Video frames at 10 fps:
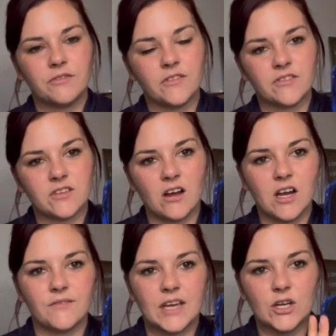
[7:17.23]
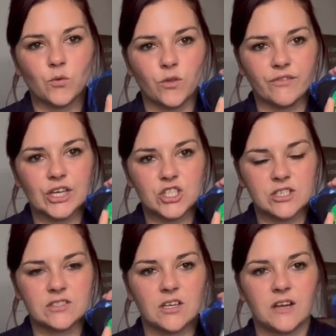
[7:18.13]
the style of it and all the
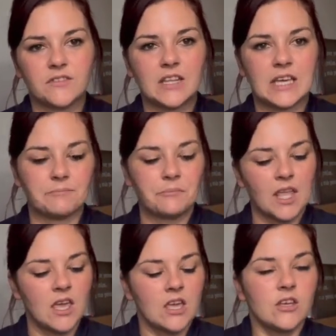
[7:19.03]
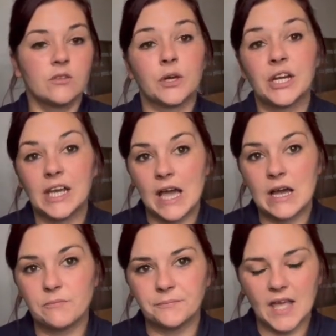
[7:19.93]
versions that I've seen. So I cut it
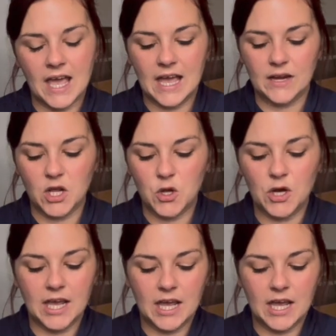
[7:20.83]
out and I got it